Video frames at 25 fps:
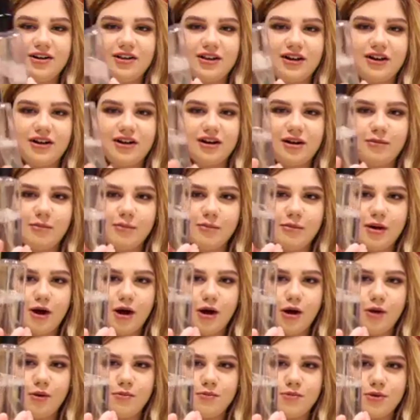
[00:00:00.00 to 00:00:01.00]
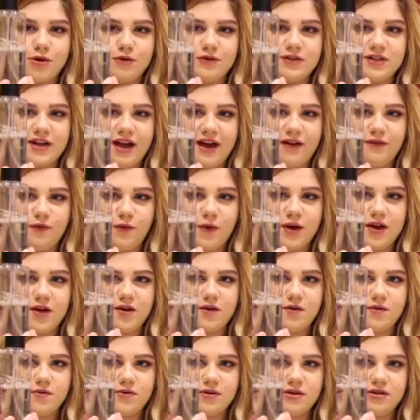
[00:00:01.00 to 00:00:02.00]
it earlier, and I'm almost halfway
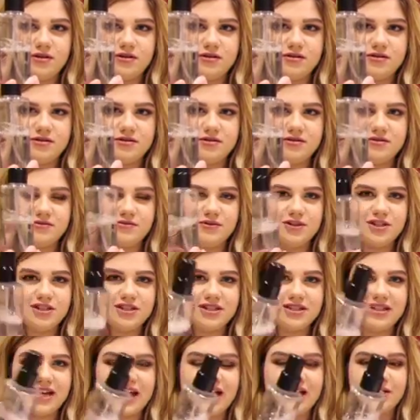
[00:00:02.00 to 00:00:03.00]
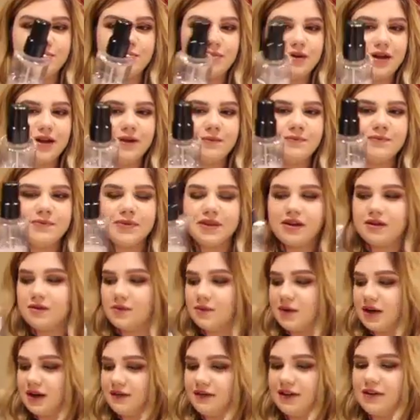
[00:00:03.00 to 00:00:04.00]
gone, which is sad, but
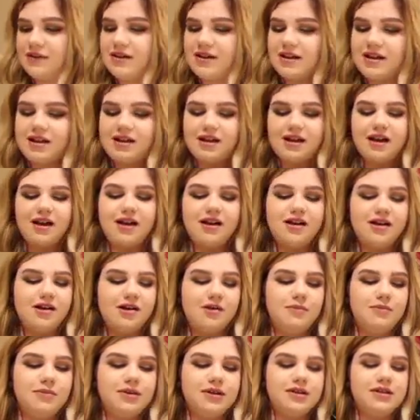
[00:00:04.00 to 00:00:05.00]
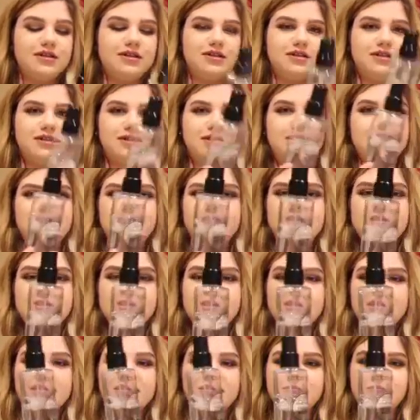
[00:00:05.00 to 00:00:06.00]
whatever. This
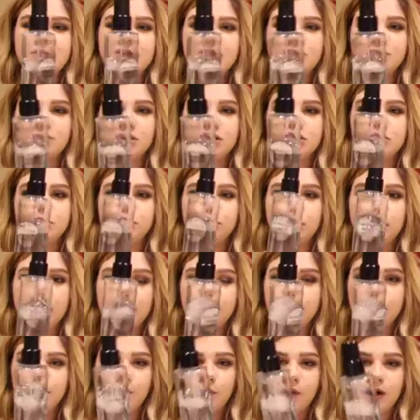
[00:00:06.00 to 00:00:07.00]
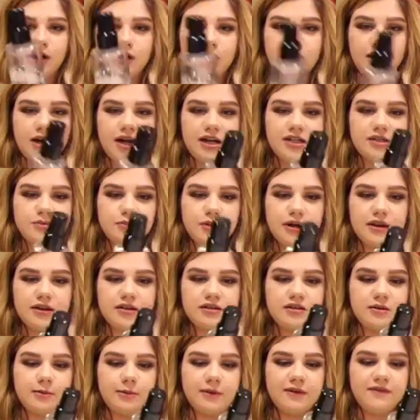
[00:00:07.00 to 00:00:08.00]
is the Smashbox Primer Water. I spray
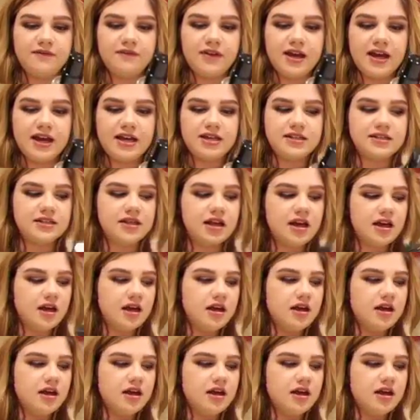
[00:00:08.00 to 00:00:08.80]
this on my face.